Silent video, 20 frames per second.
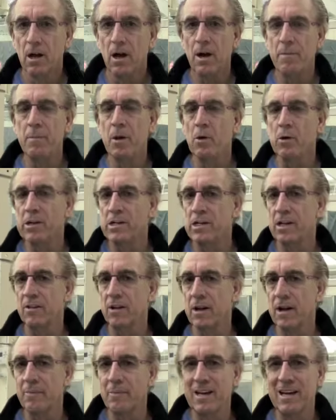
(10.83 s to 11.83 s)
I'm noticing
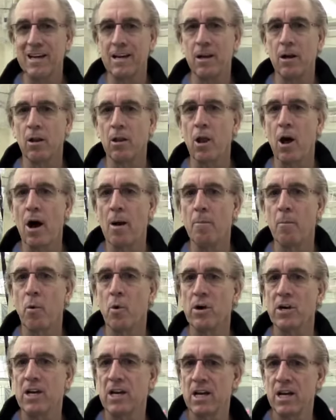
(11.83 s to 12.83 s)
that I'm getting a lot
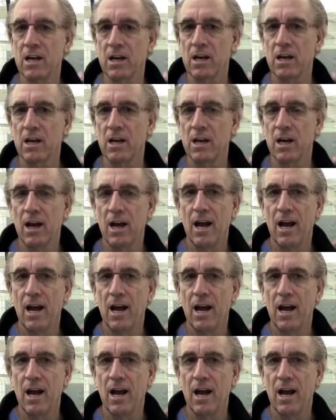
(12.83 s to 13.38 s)
more kick